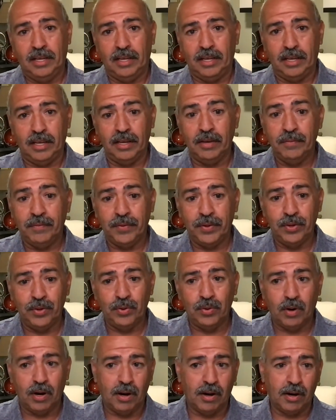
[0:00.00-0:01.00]
if
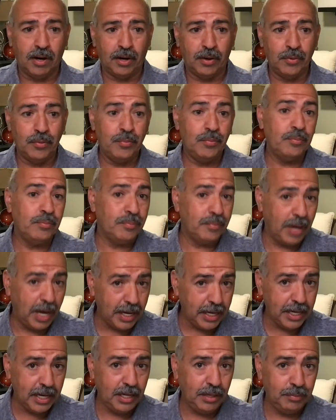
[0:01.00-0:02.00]
you are
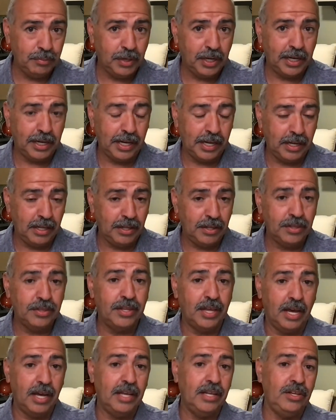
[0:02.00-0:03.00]
making money,
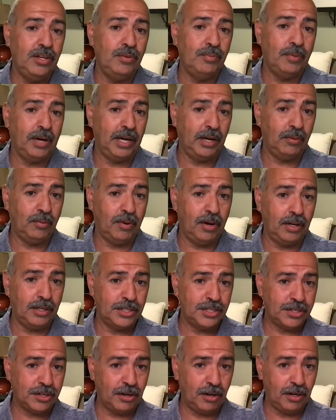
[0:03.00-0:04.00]
then you might want to
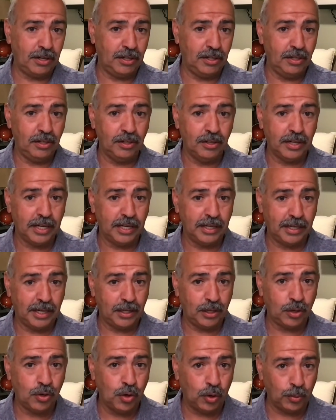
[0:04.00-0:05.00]
start looking at
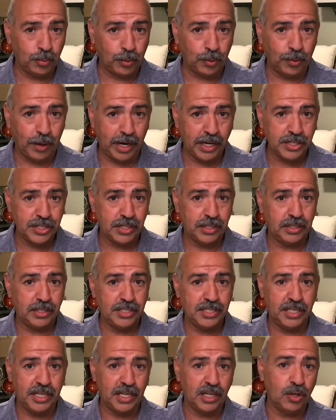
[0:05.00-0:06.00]
a corporation, a
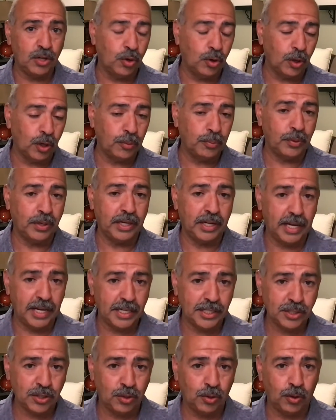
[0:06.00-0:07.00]
C Corp, an
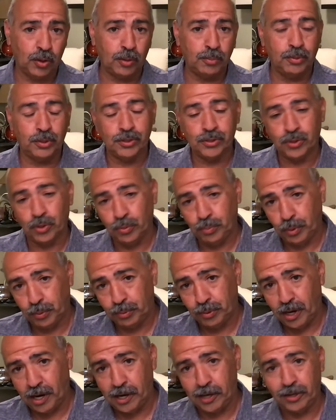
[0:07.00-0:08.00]
S Corp, a sole
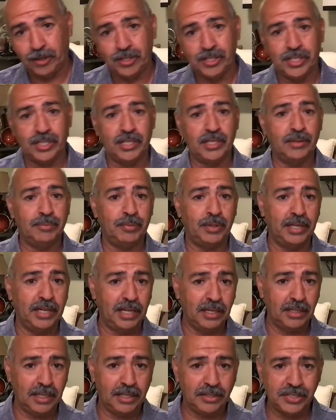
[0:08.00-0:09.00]
proprietorship, an
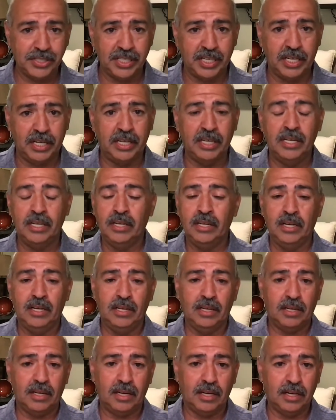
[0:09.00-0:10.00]
LLC.
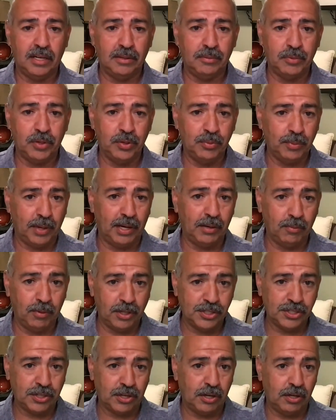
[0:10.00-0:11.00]
You might
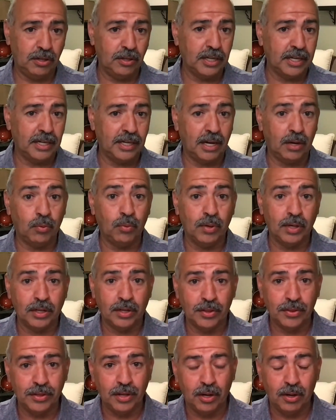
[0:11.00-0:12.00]
want to start looking at one
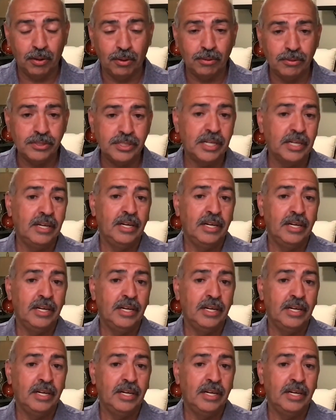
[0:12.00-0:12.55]
of those